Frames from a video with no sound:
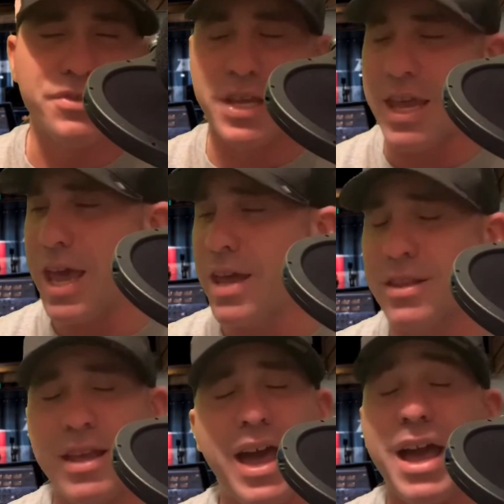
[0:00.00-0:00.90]
again,
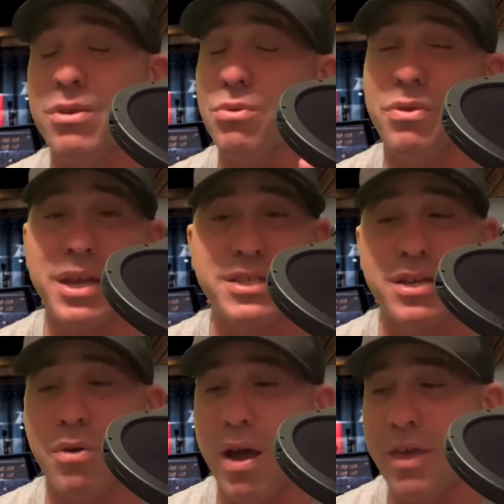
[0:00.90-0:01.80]
and I don't think
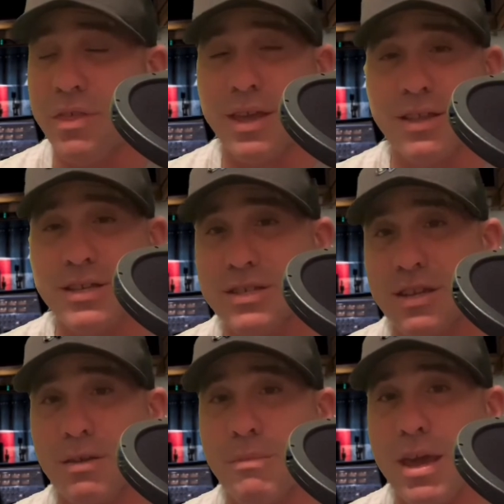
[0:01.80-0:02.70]
so. I think this is
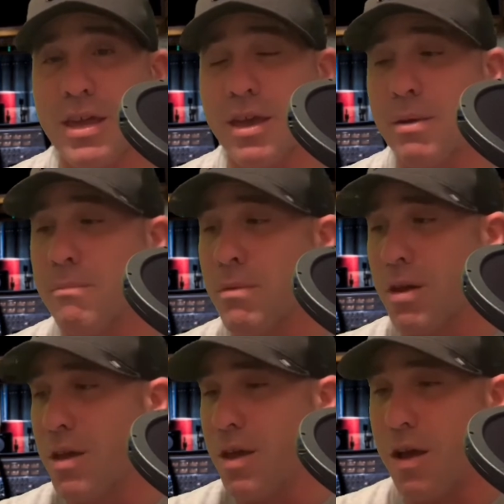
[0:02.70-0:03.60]
going to make him,
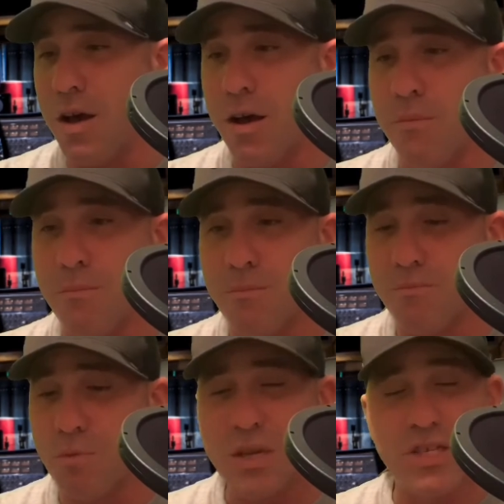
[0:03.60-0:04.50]

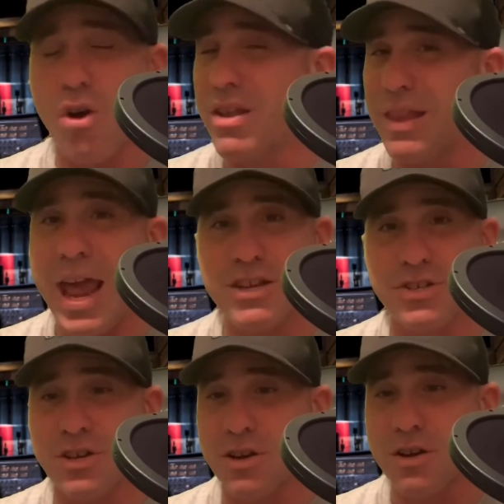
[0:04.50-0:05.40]
we saw it
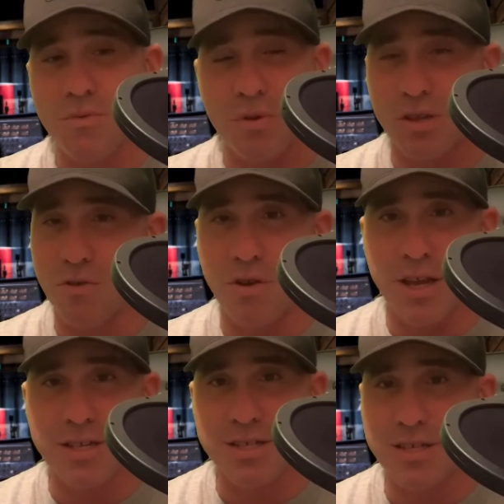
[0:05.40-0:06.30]
last year with the
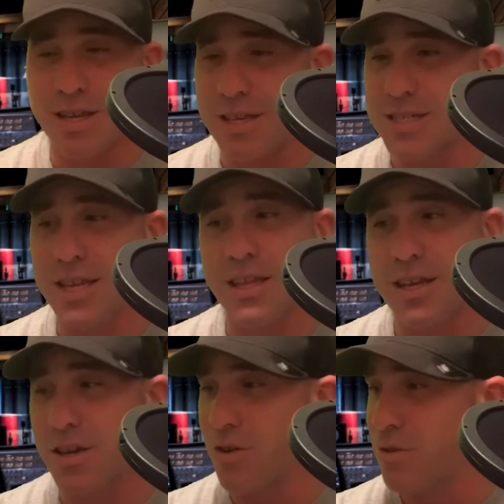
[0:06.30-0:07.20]
critics, and they said that
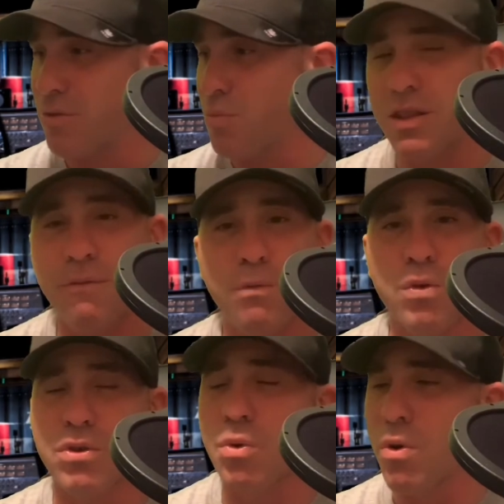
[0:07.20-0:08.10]
he couldn't win in the
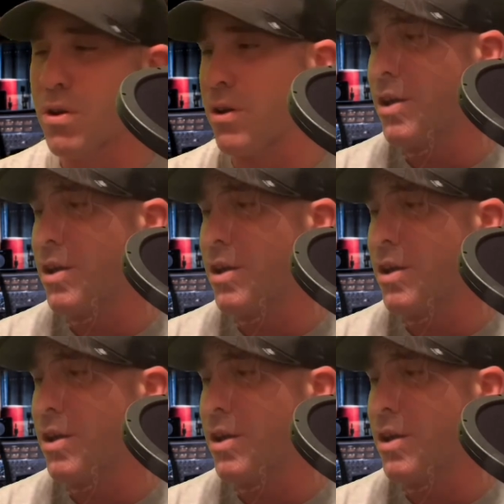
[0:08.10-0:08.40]
fourth quarter,